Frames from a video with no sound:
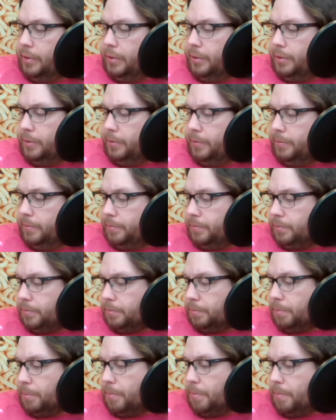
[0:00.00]

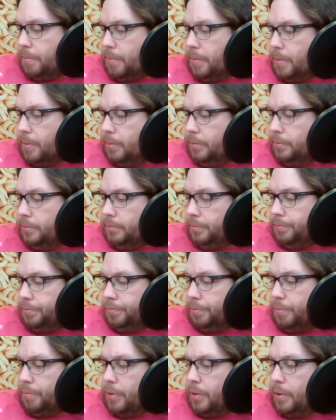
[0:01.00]

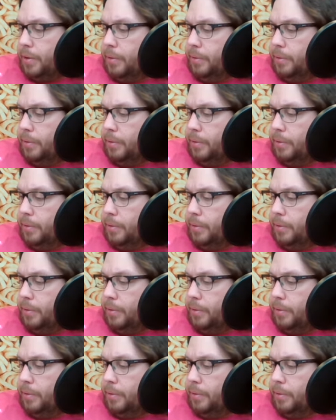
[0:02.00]
No one is speaking in this clip.